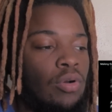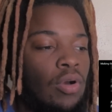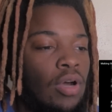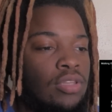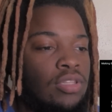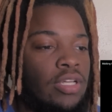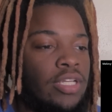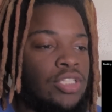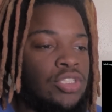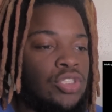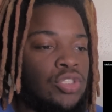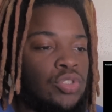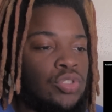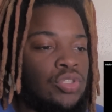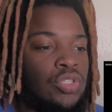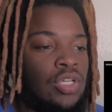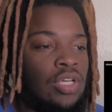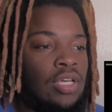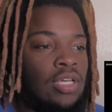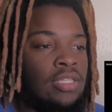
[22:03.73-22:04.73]
I thought he
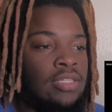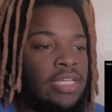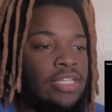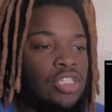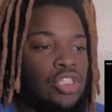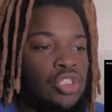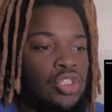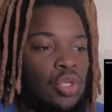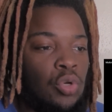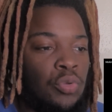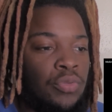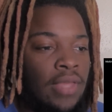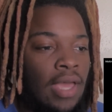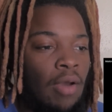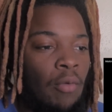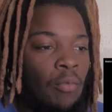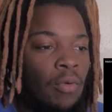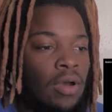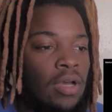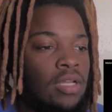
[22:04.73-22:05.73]
just, they just showed that
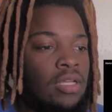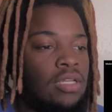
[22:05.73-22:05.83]
one.